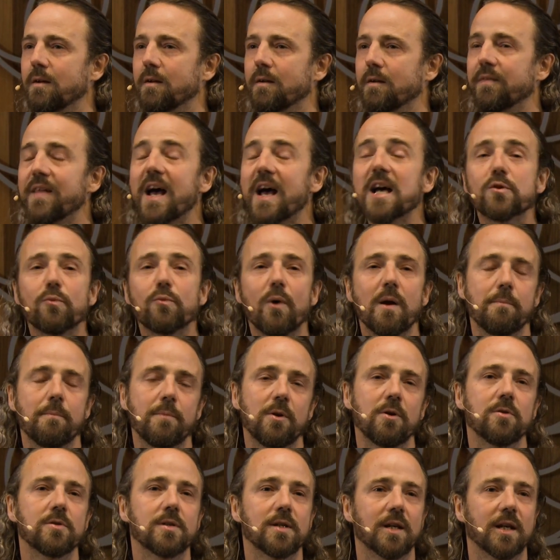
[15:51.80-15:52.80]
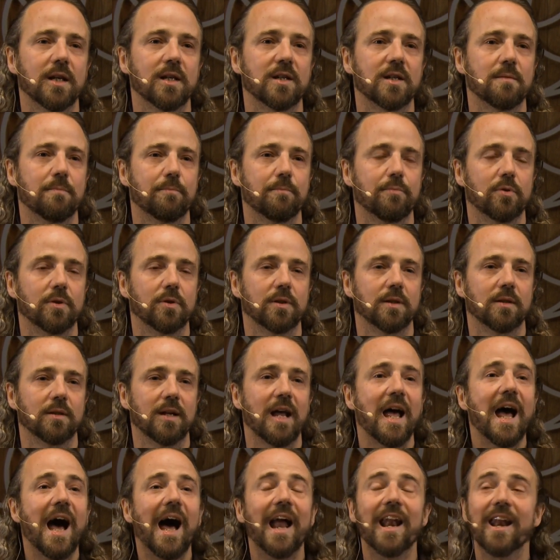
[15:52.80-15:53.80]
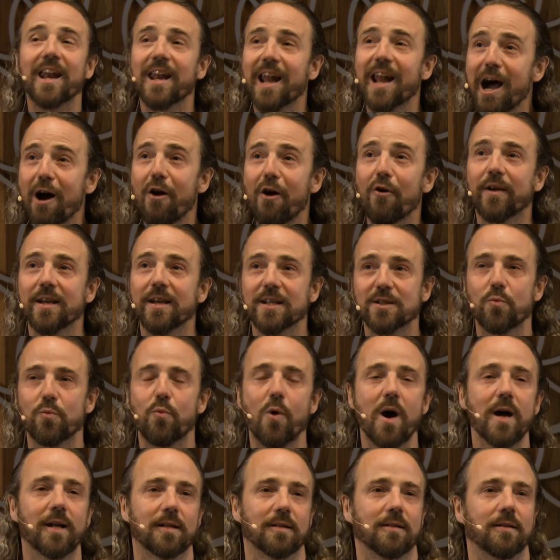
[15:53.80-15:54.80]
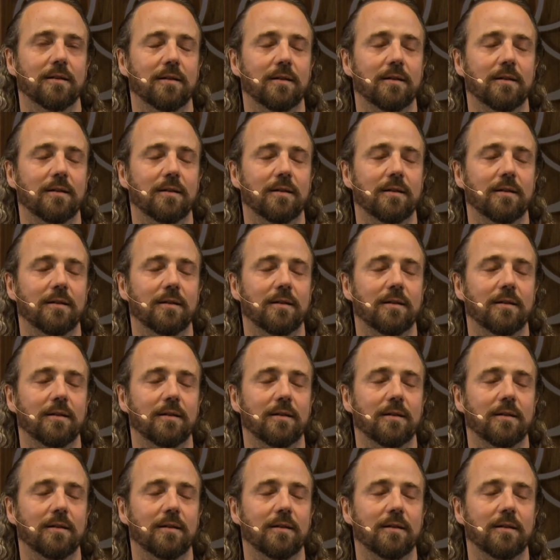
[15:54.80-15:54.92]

That's why music is important. And now, guess what?